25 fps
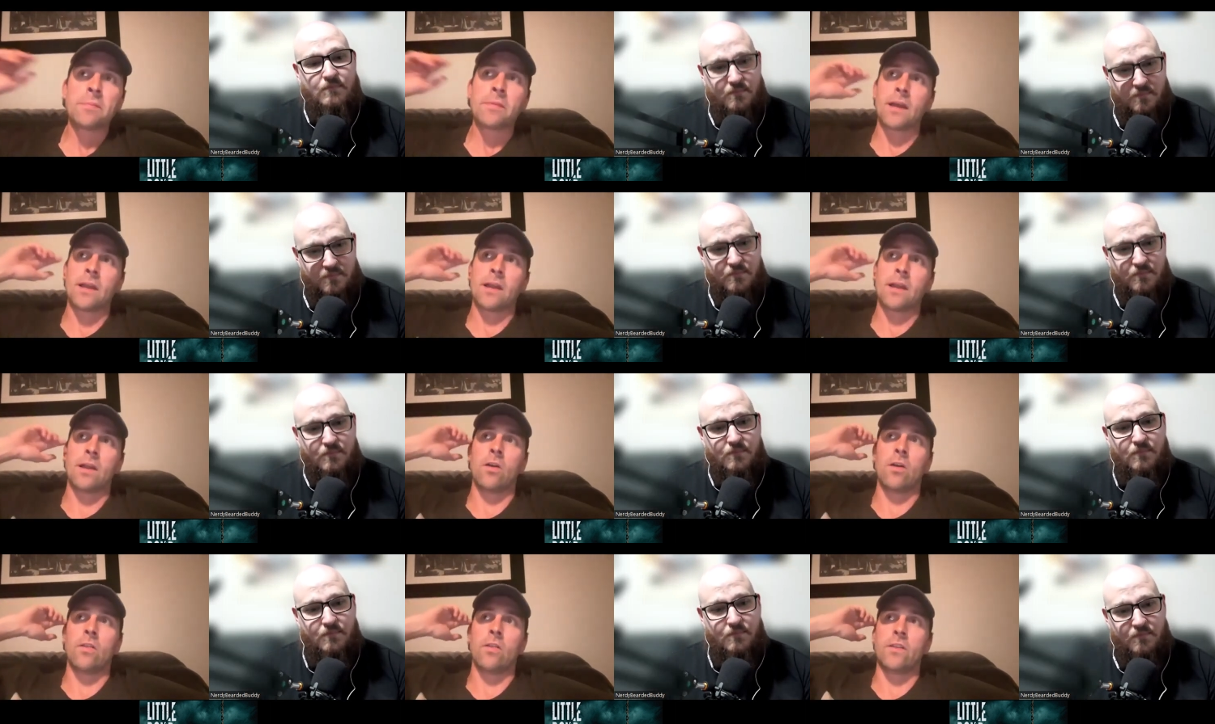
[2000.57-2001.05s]

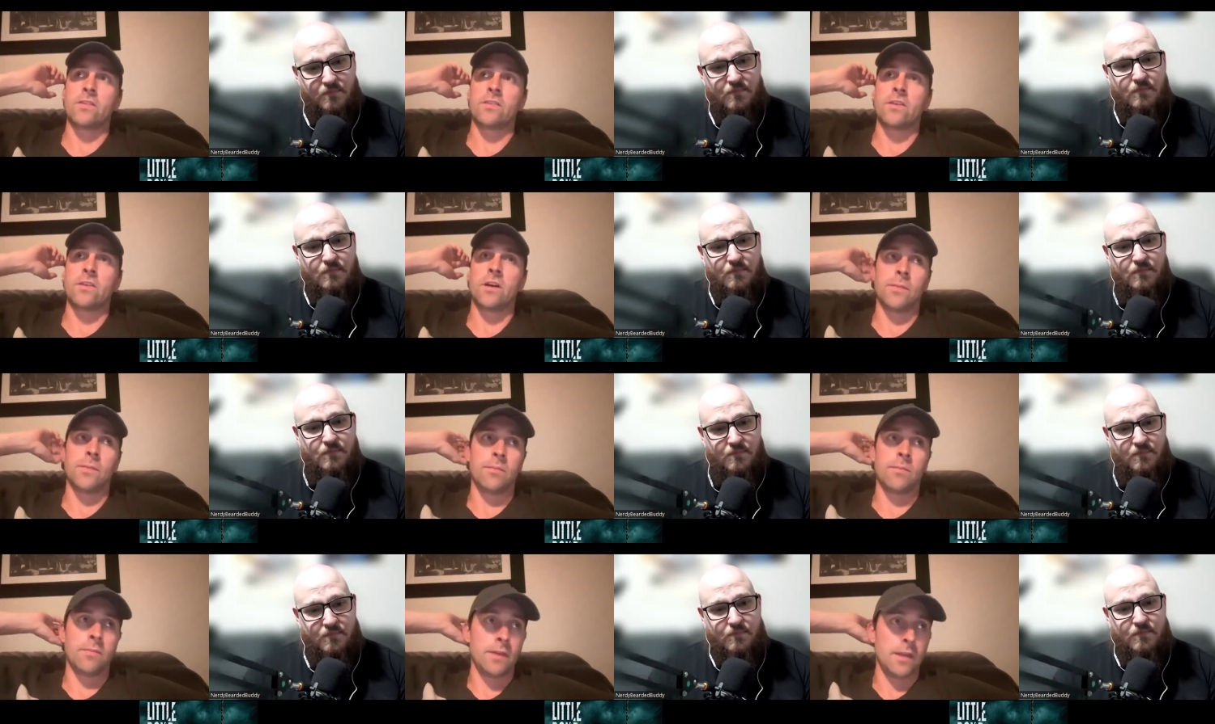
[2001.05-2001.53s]
Speaker 1: And a lot of the
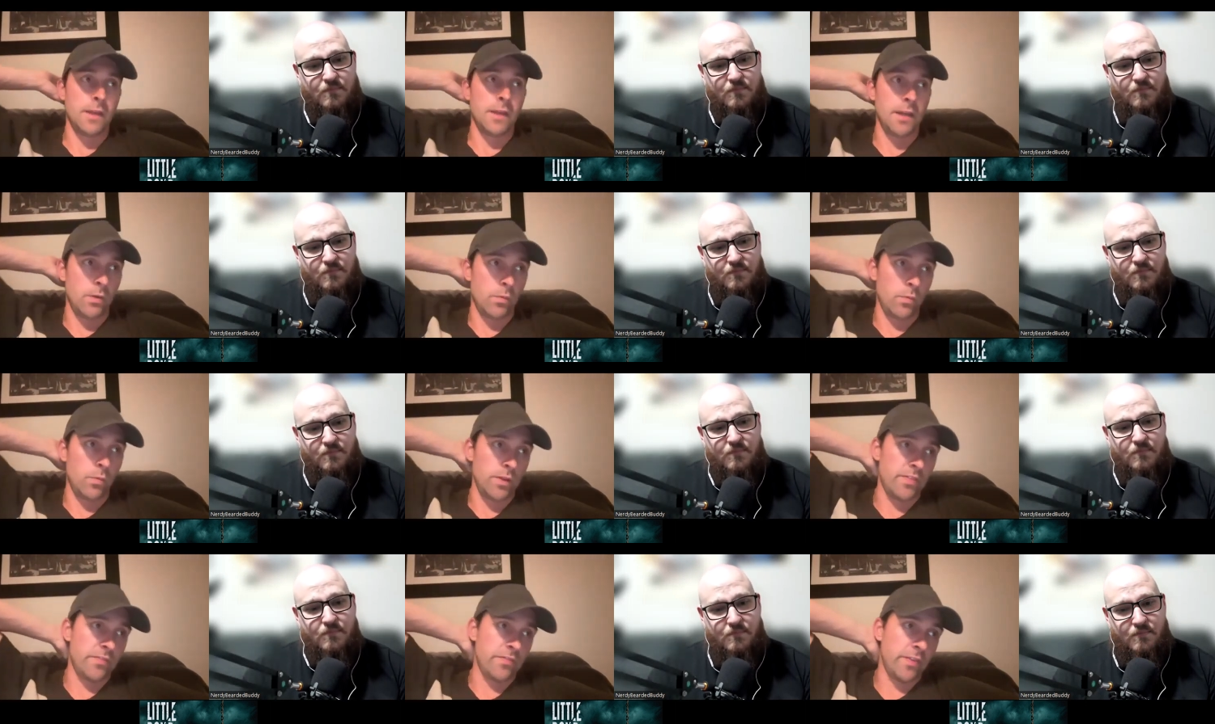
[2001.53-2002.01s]
time, you
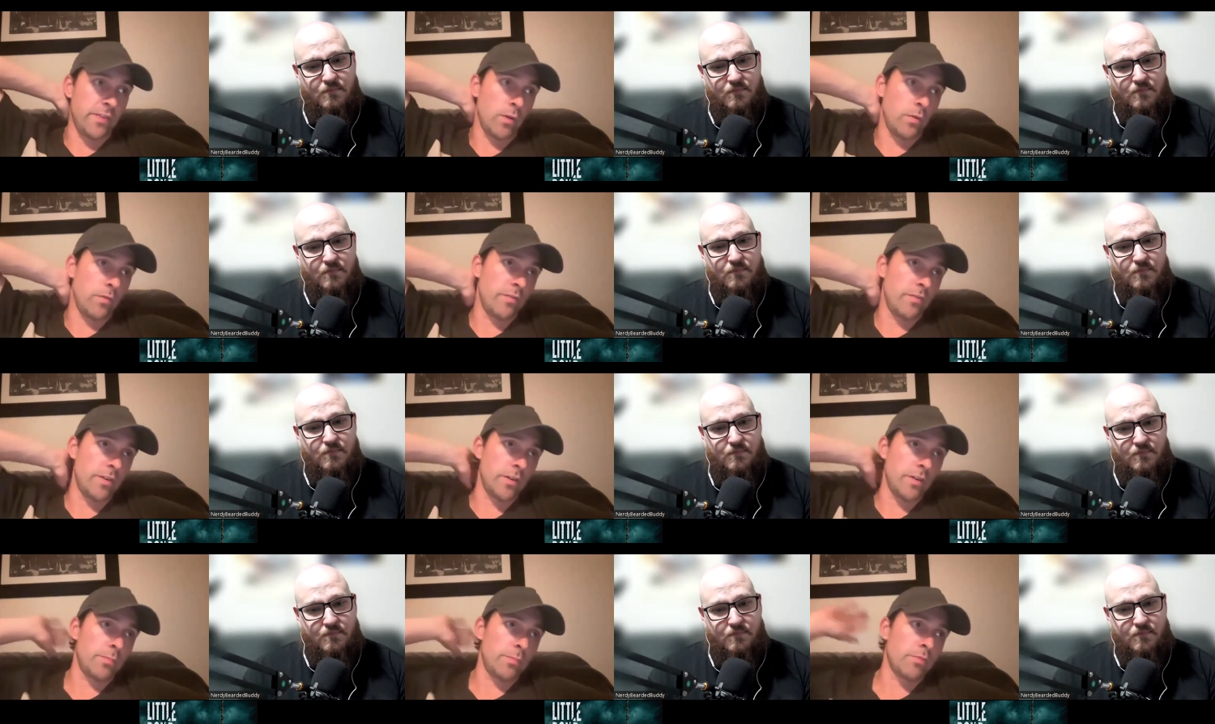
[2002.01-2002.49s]
know, we
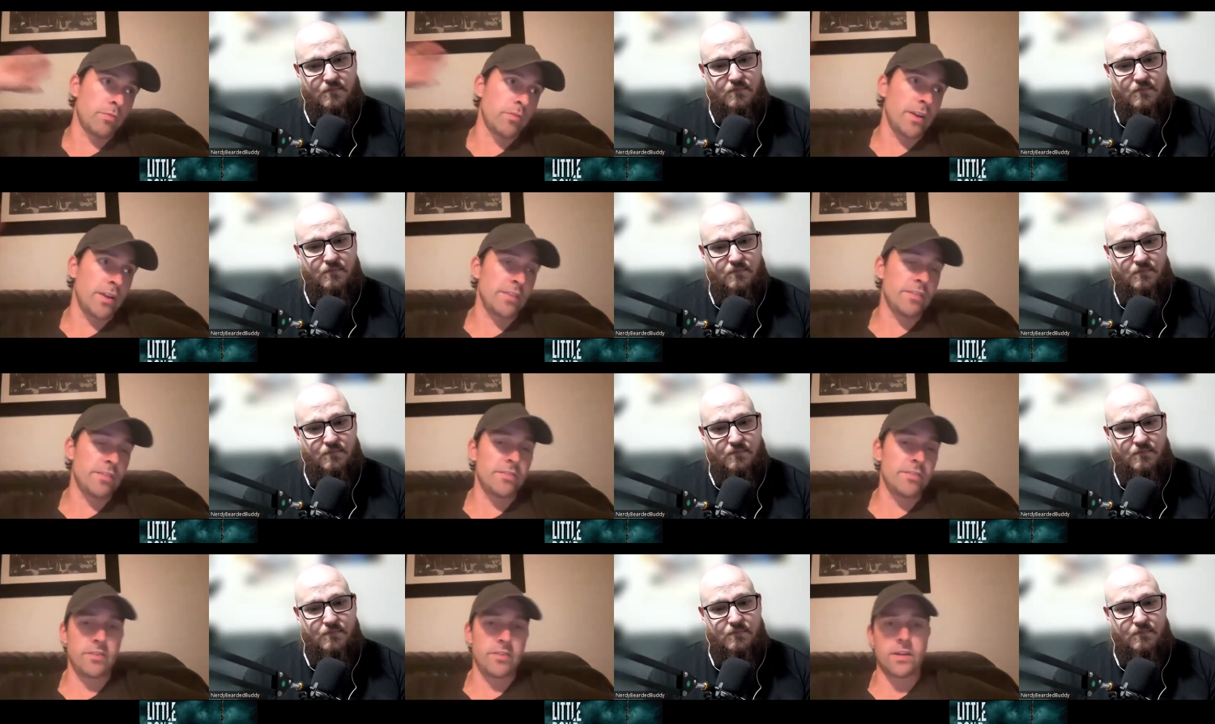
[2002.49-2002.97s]
felt very
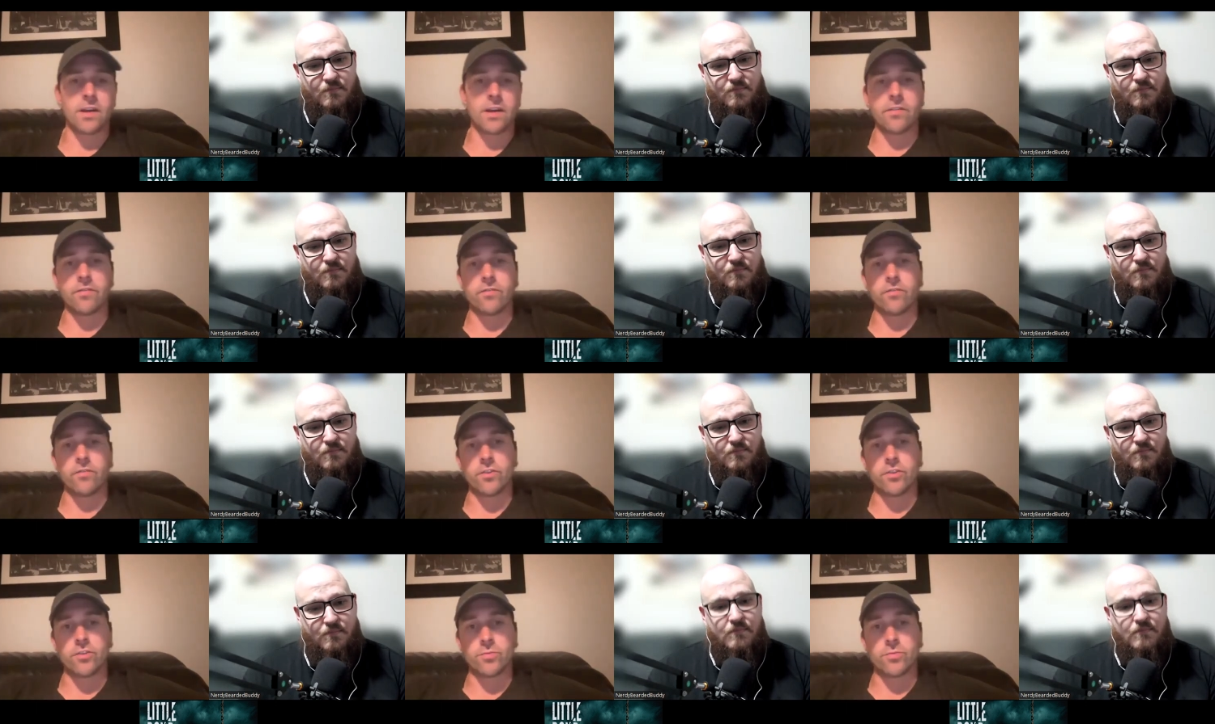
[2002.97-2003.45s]
pressed for
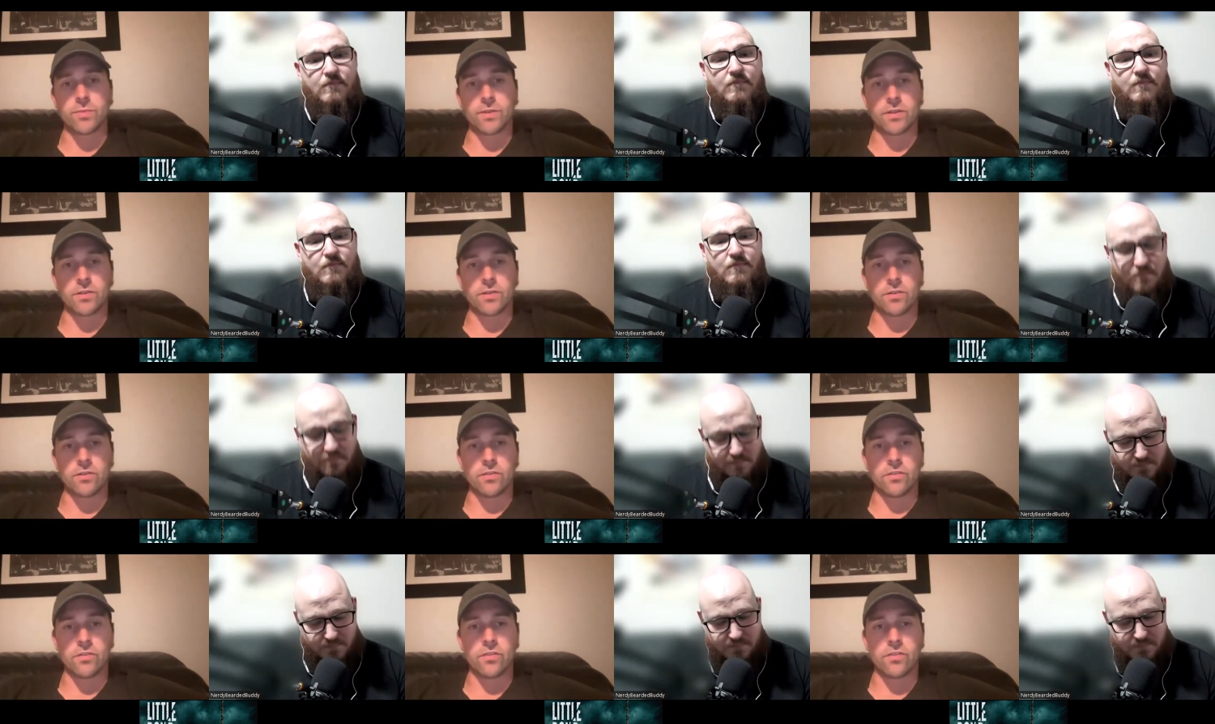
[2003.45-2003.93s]
coverage
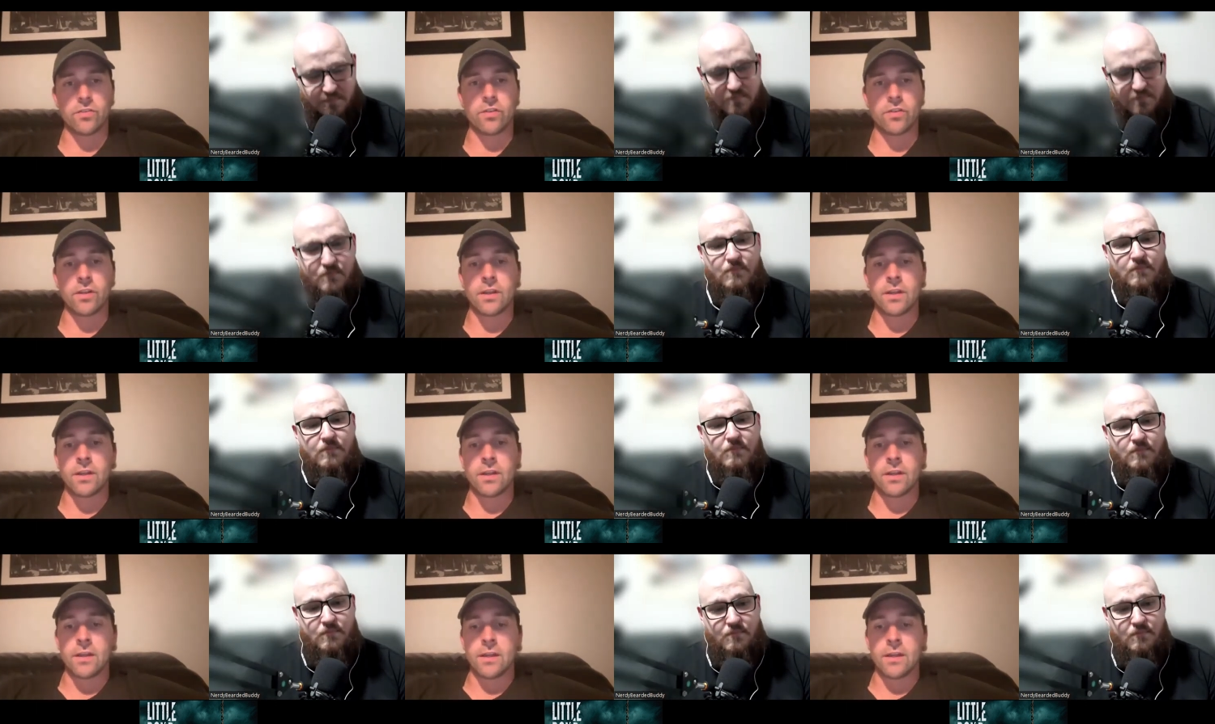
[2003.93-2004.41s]
because